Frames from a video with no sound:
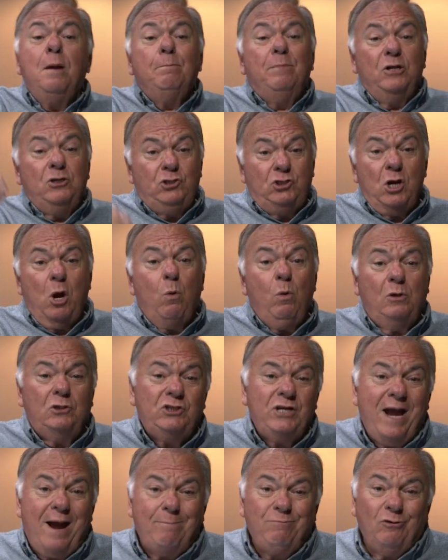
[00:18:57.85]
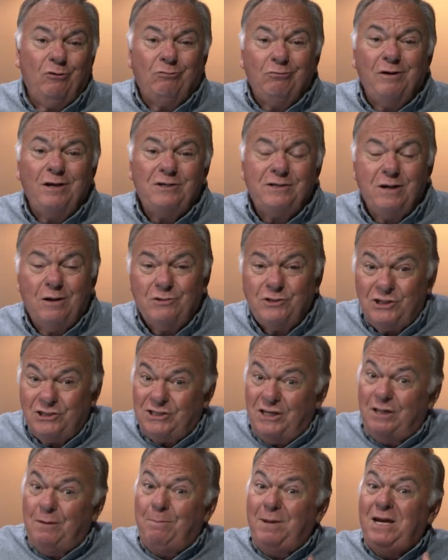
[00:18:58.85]
But Joel chapter 3 tells
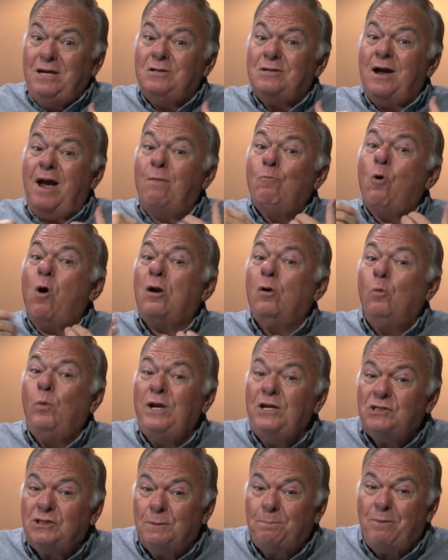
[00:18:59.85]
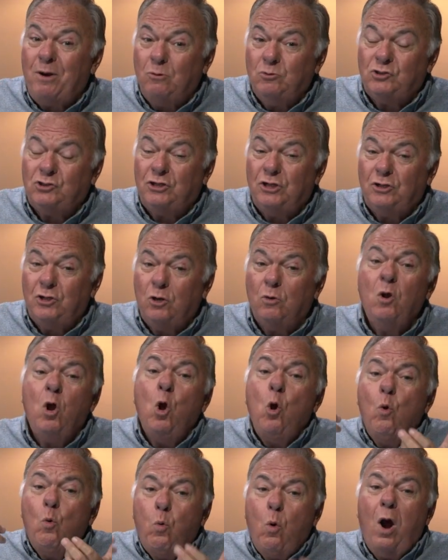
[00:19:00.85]
us in the meantime, what are we supposed to do?
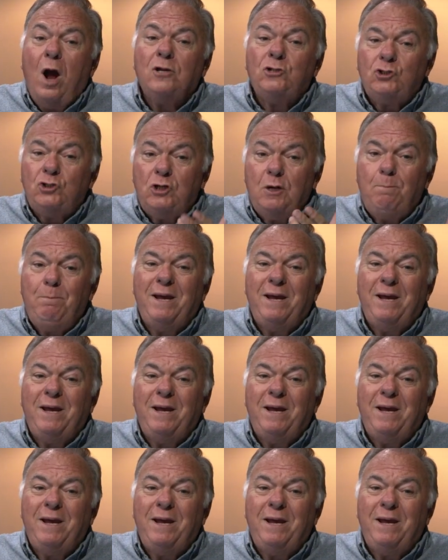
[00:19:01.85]
What should